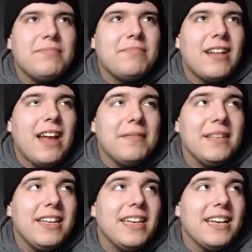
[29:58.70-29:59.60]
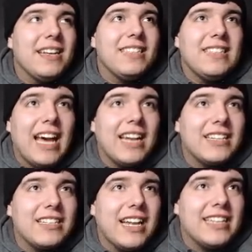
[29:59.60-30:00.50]
probably not a
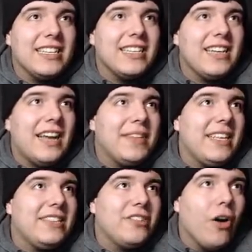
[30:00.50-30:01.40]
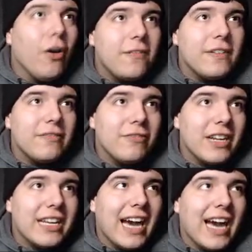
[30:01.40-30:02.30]
good idea. I mean, he dove, would
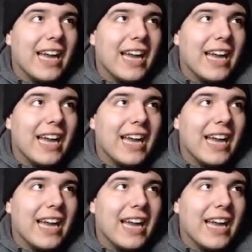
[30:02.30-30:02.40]
have caught